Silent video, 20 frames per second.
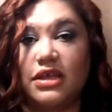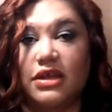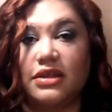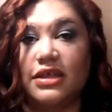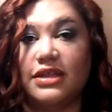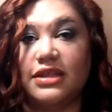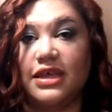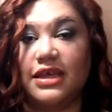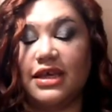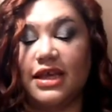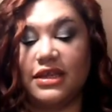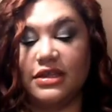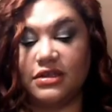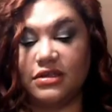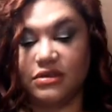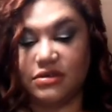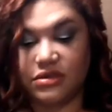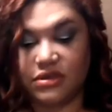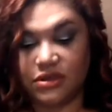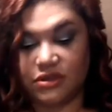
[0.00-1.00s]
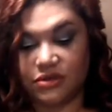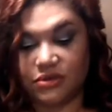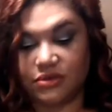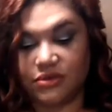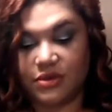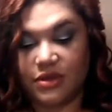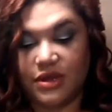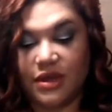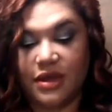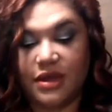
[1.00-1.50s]
The only thing I
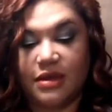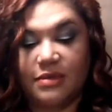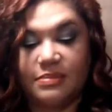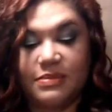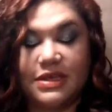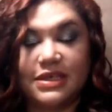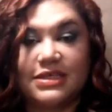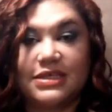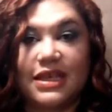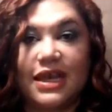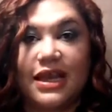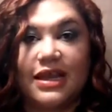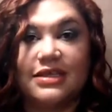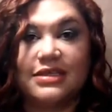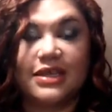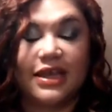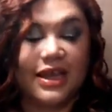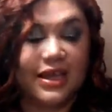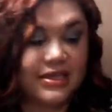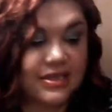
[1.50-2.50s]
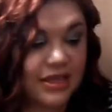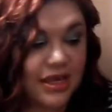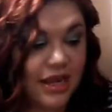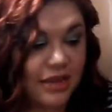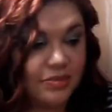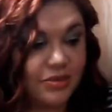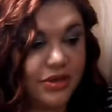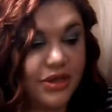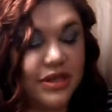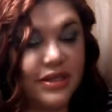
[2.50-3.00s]
do besides, like I said,
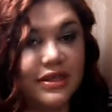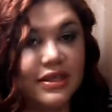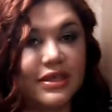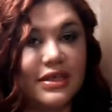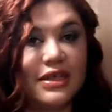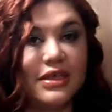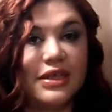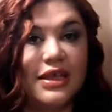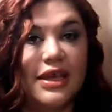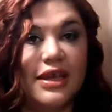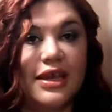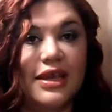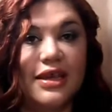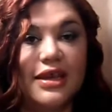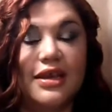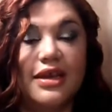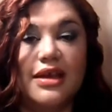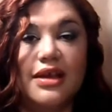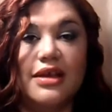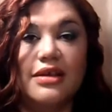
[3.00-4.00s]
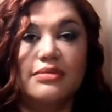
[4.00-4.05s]
I put in the clay,